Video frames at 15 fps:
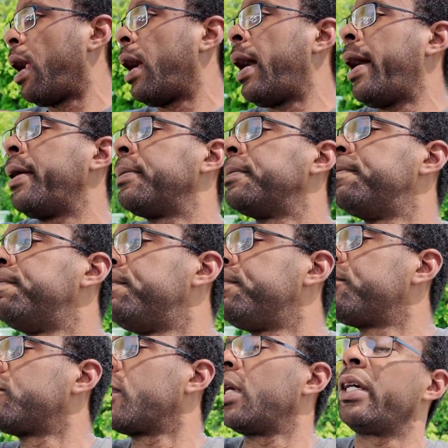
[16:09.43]
All right.
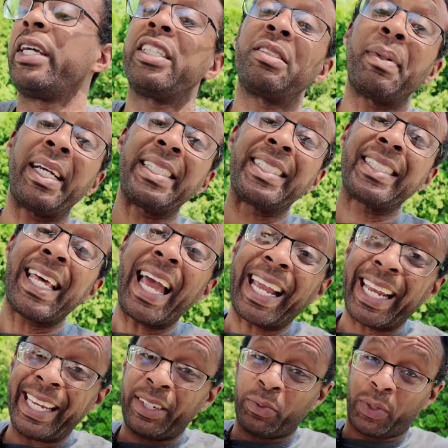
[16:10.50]
Here's my
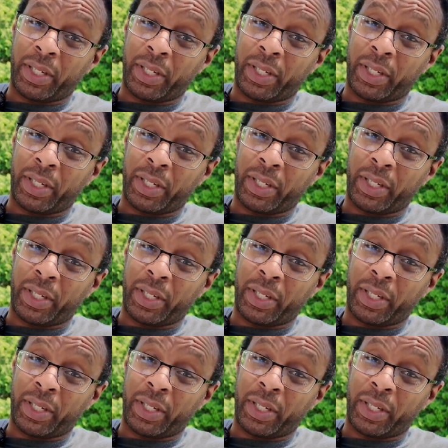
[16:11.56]
second